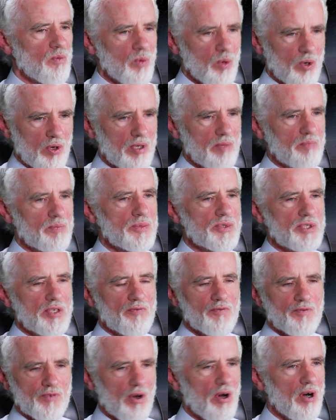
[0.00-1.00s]
The
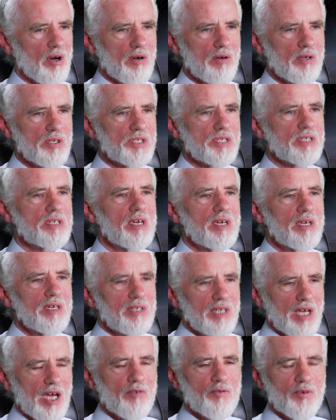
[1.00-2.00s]
worms, the frogs,
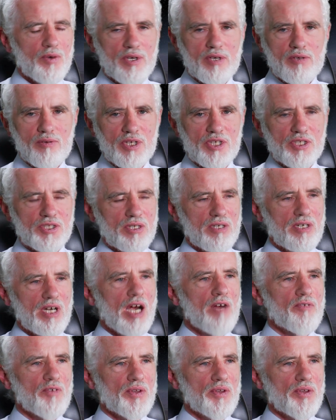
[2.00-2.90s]
every creature,